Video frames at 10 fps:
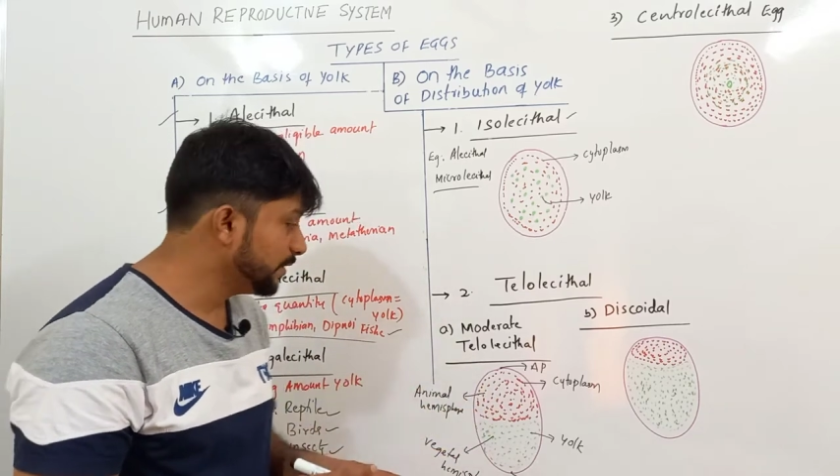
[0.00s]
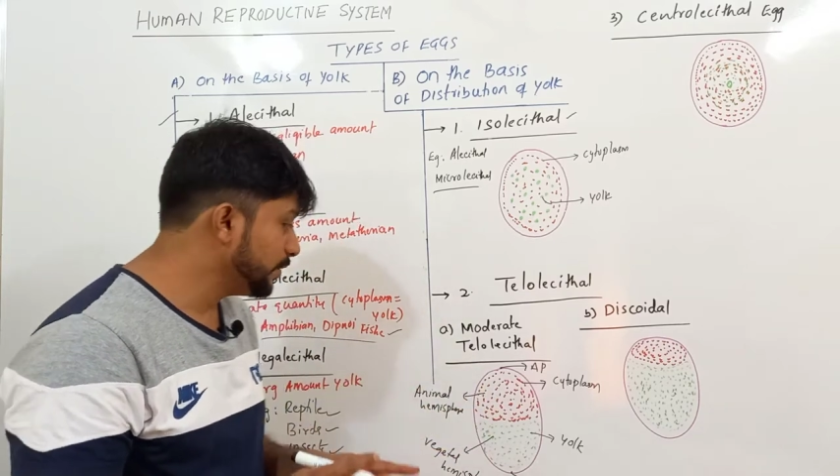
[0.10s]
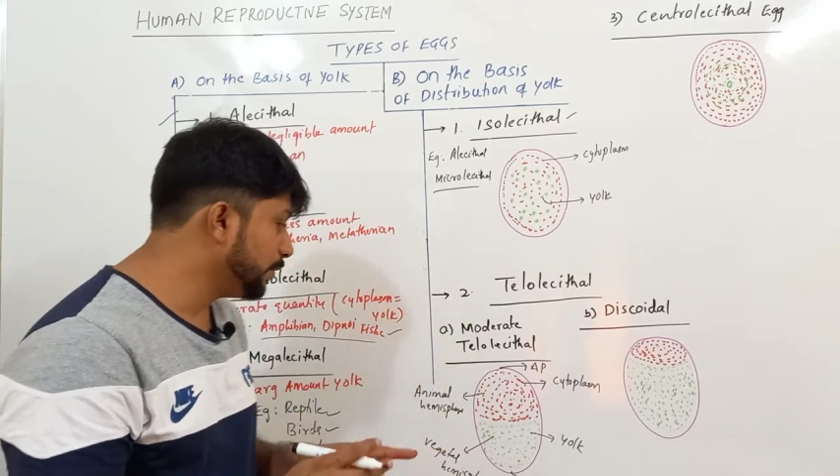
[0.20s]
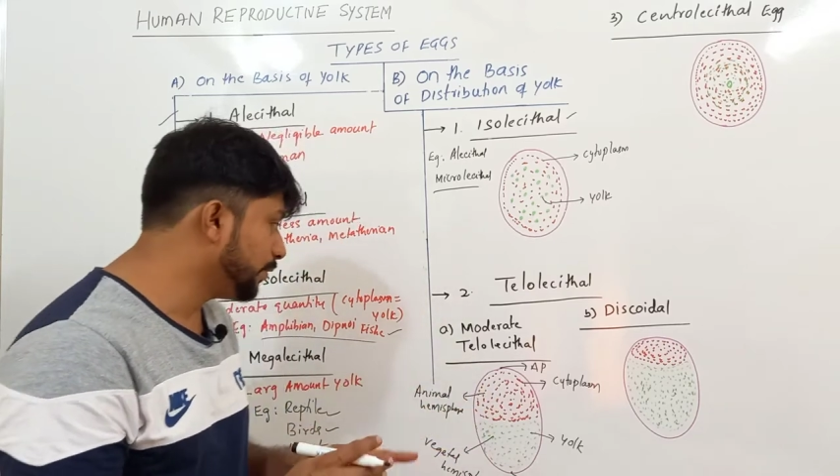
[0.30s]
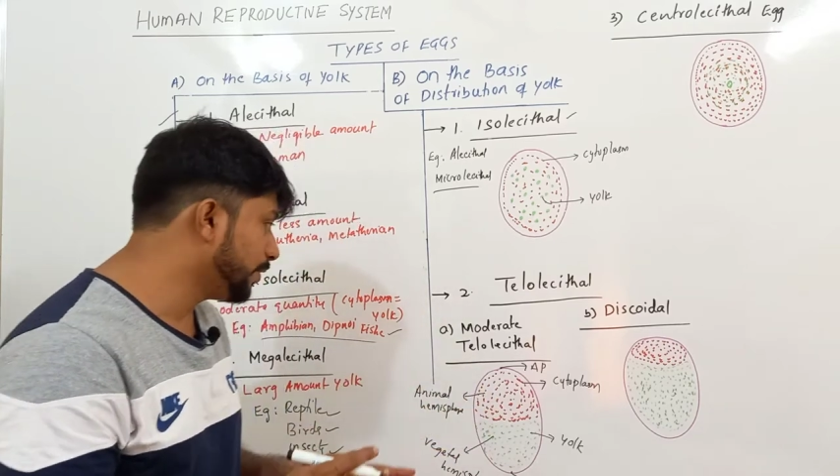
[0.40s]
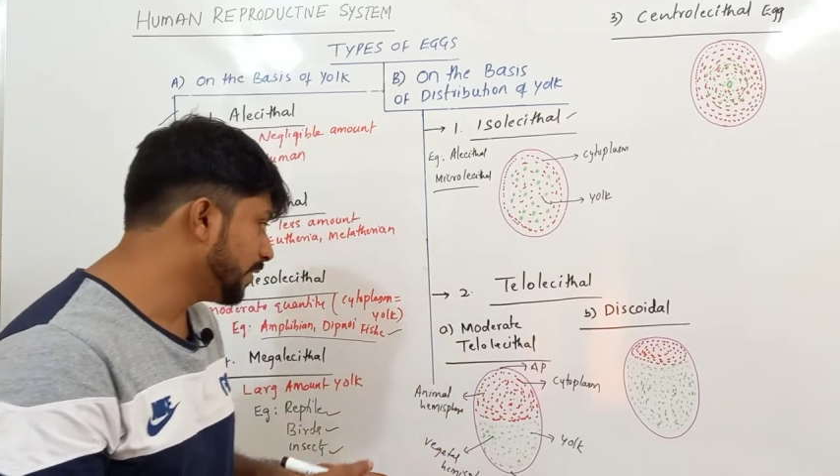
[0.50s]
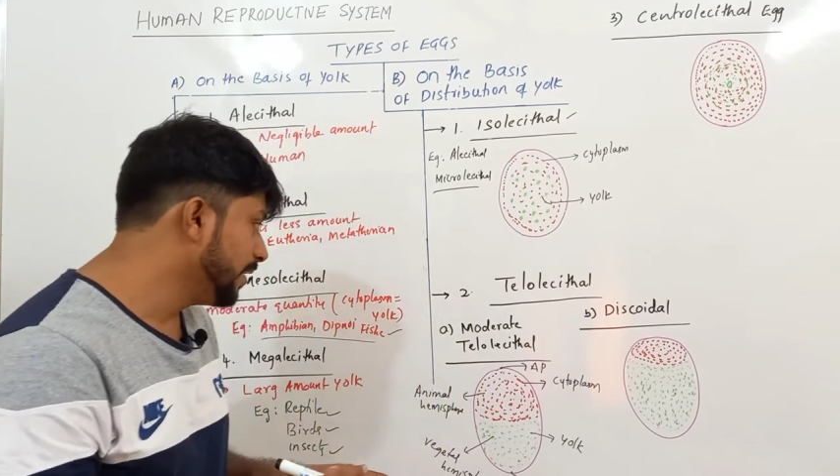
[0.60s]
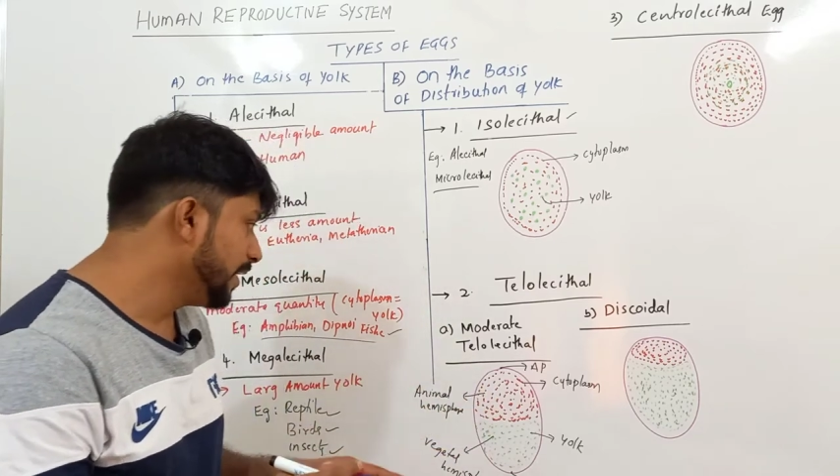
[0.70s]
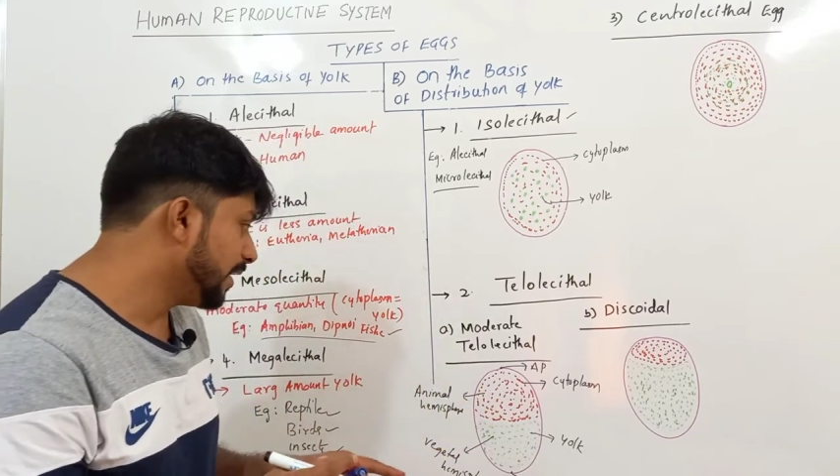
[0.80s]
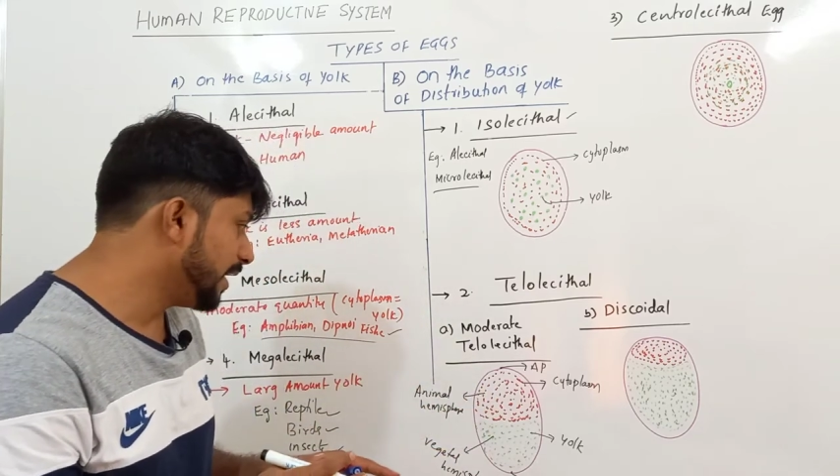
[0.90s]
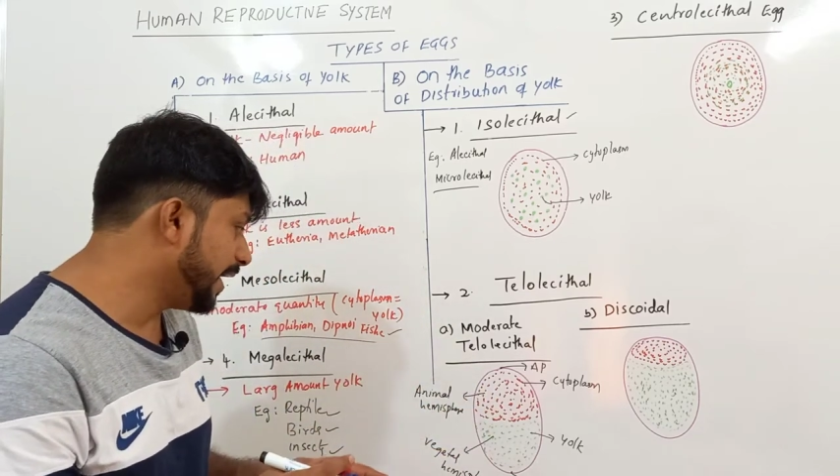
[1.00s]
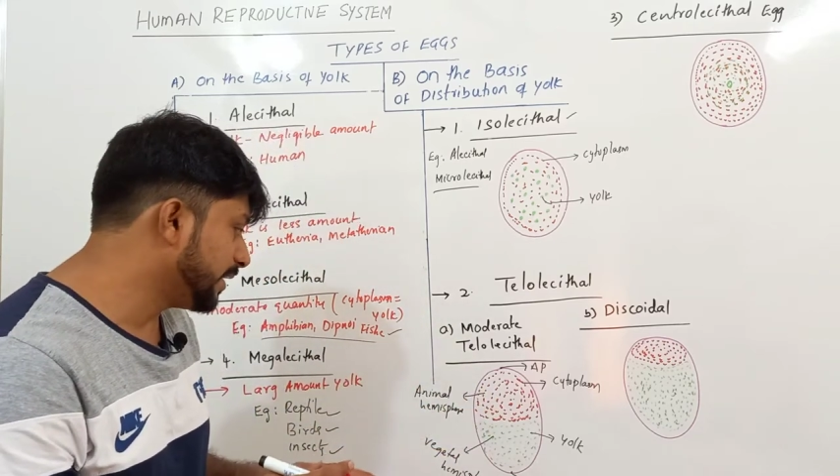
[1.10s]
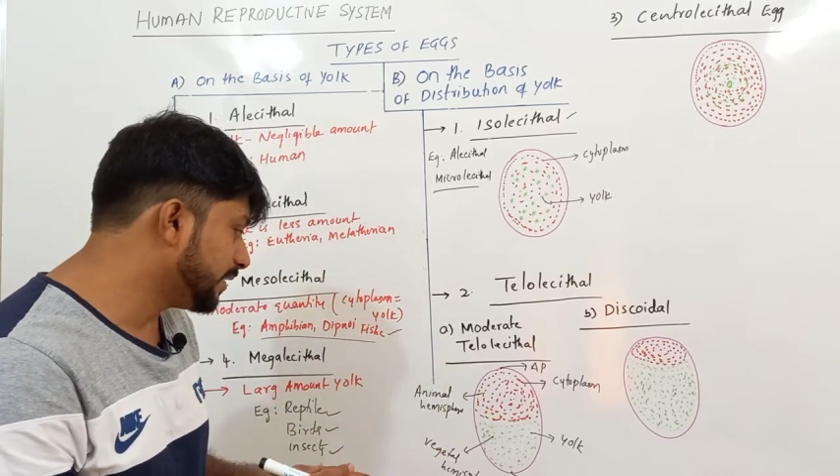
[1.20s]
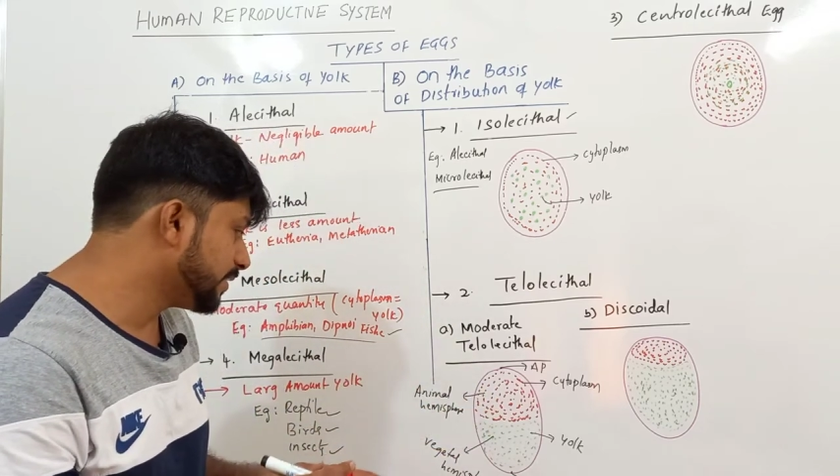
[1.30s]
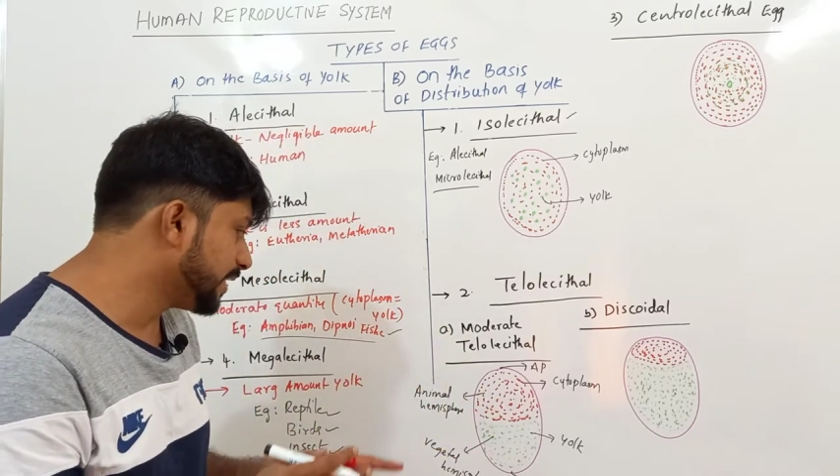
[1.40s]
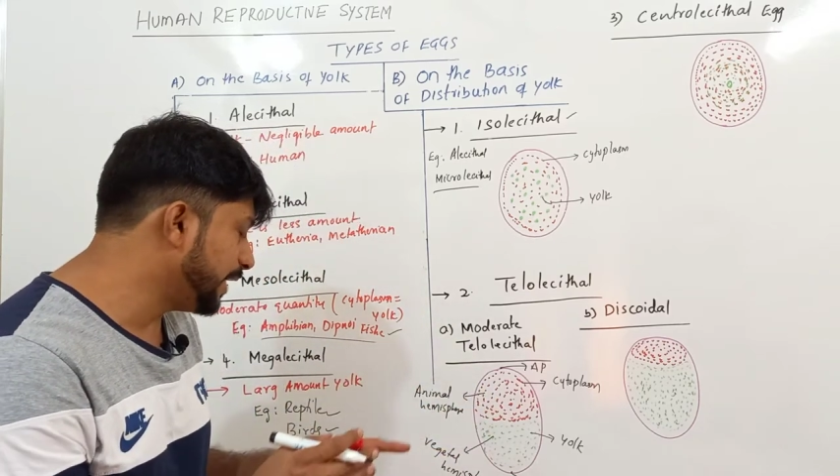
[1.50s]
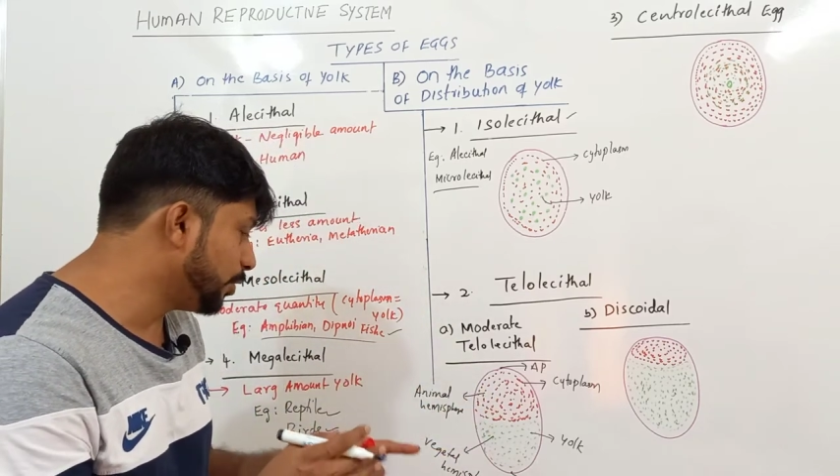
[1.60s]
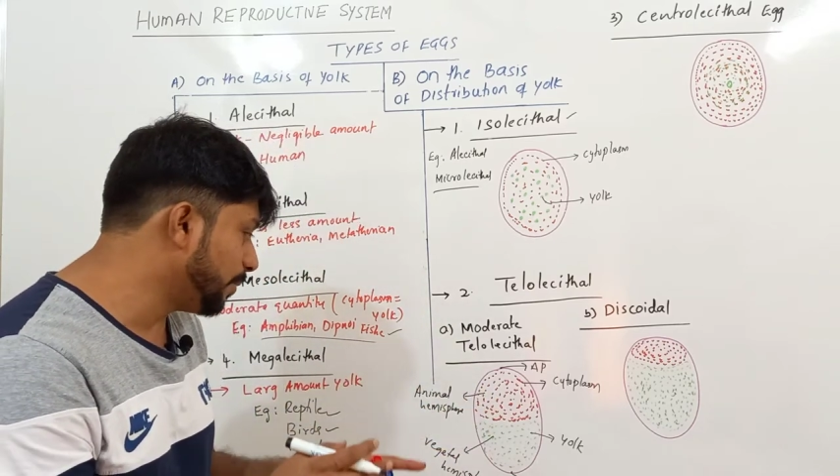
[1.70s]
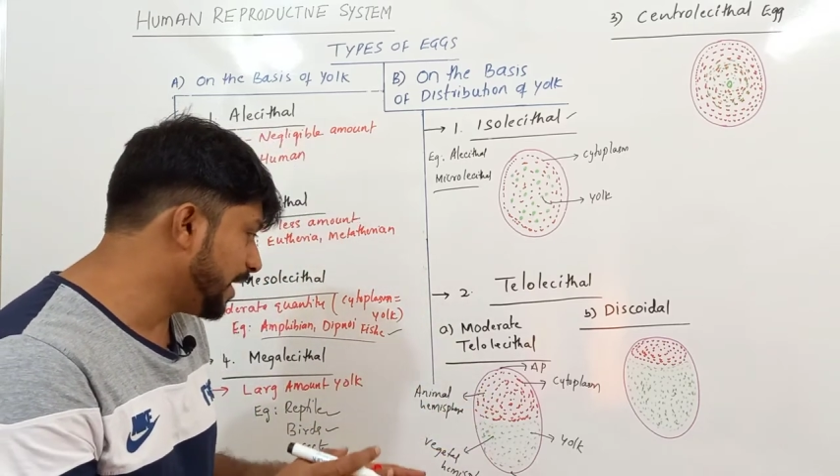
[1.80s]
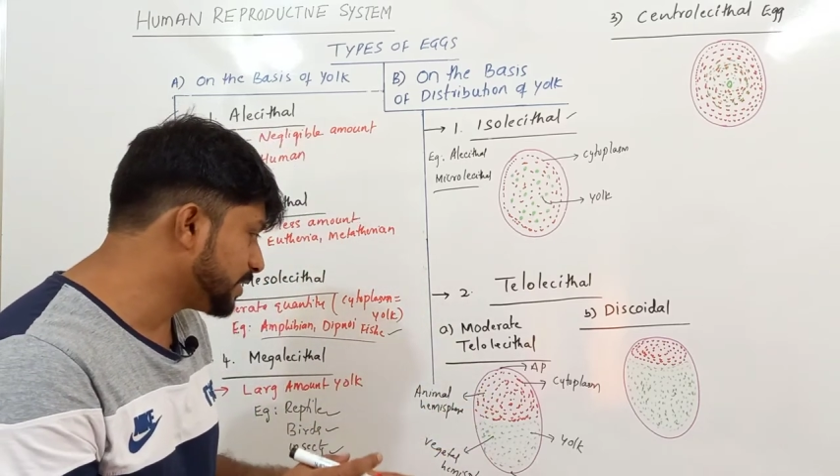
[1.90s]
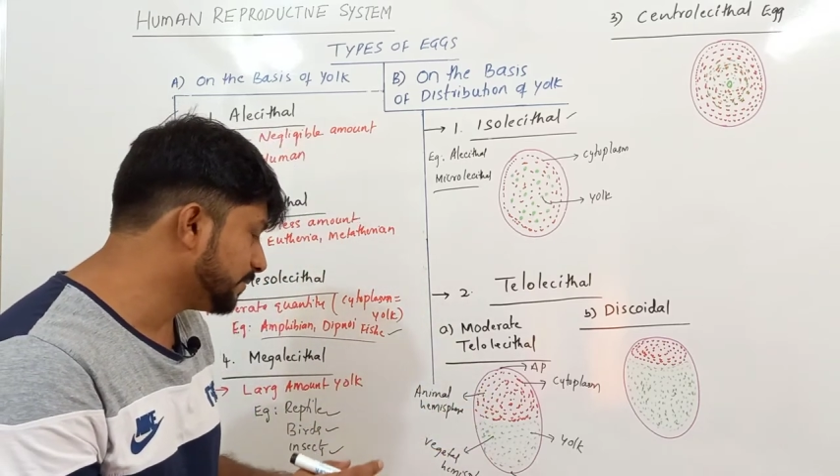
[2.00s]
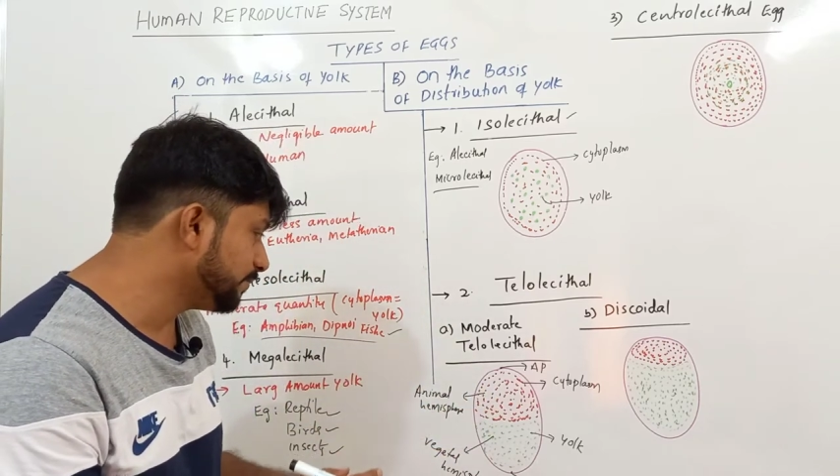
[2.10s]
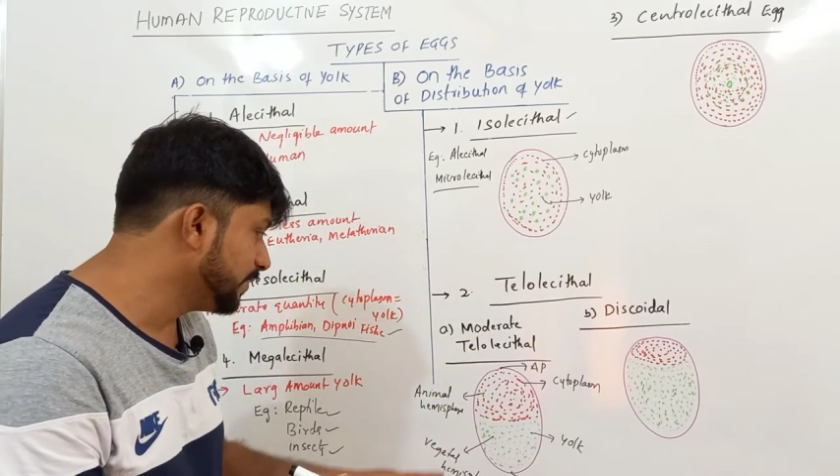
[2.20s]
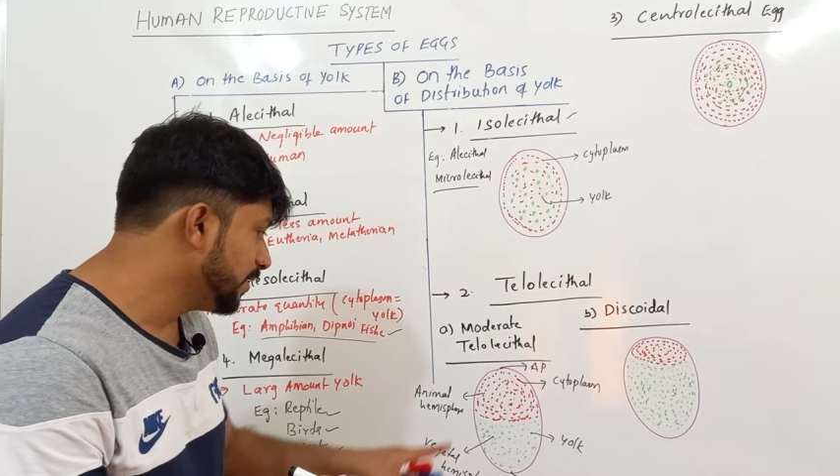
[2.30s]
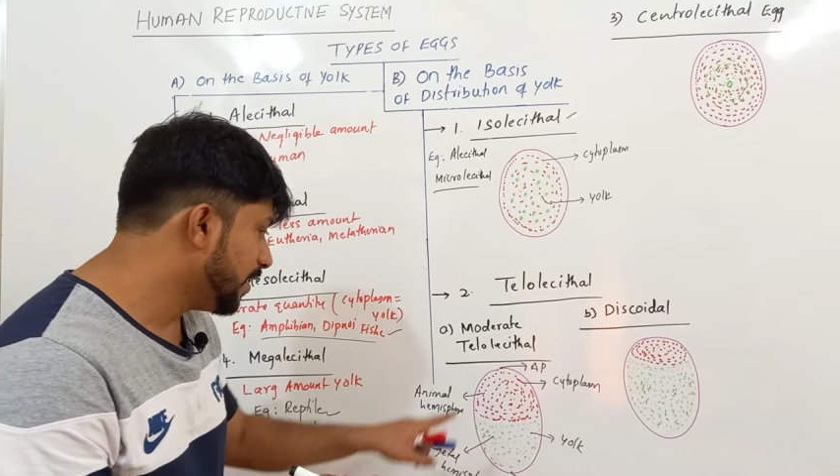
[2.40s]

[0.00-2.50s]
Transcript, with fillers: your like uh, cytoplasm